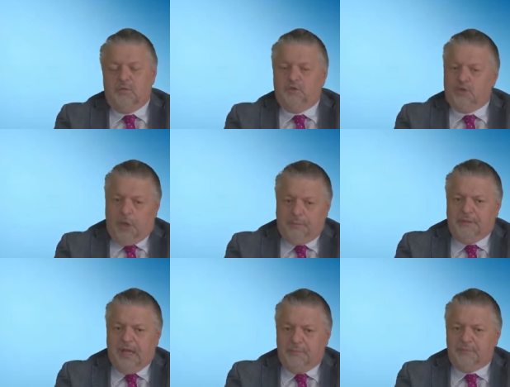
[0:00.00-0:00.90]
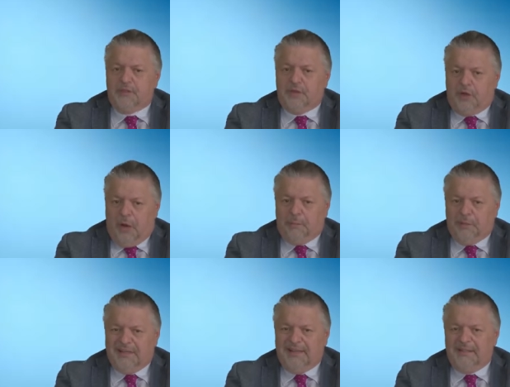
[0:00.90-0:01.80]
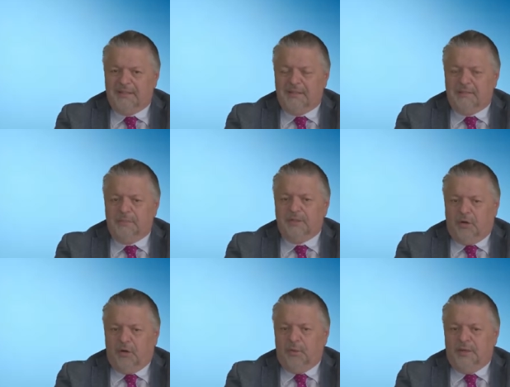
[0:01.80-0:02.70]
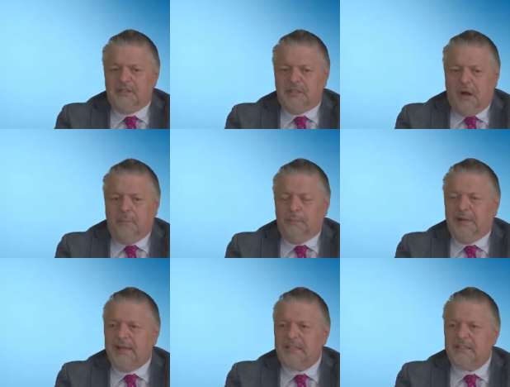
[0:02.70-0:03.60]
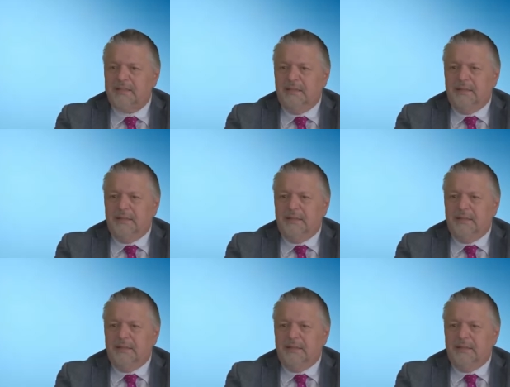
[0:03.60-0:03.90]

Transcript: sometimes complicated, but always complex